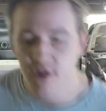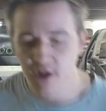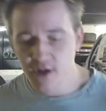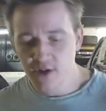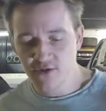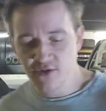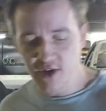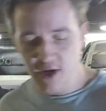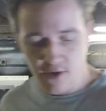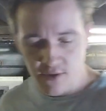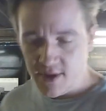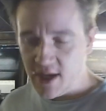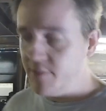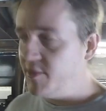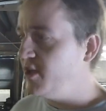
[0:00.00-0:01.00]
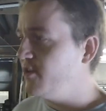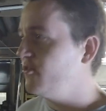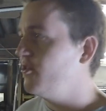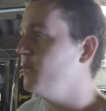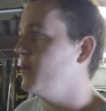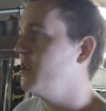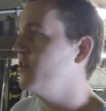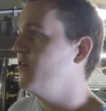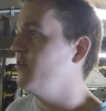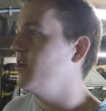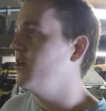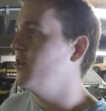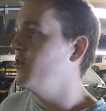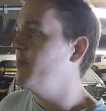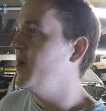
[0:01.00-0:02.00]
So that means that we can
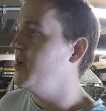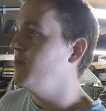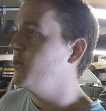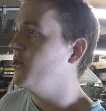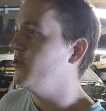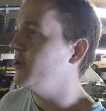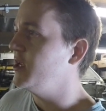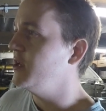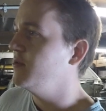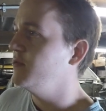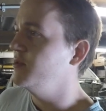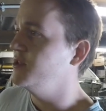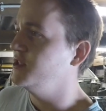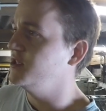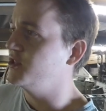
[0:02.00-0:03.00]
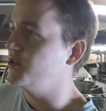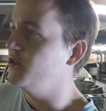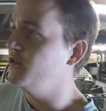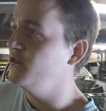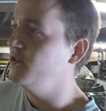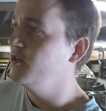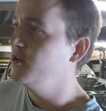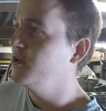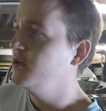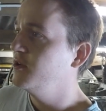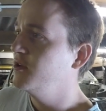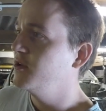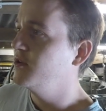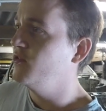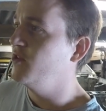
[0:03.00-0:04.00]
start on the main body, which is good,
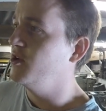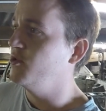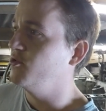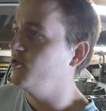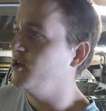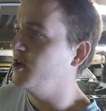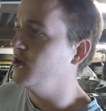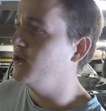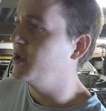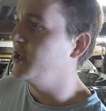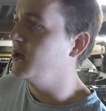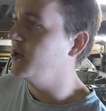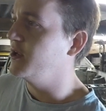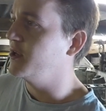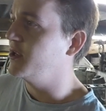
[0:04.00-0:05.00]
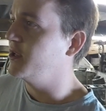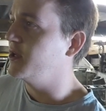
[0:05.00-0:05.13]
because then it will start looking like a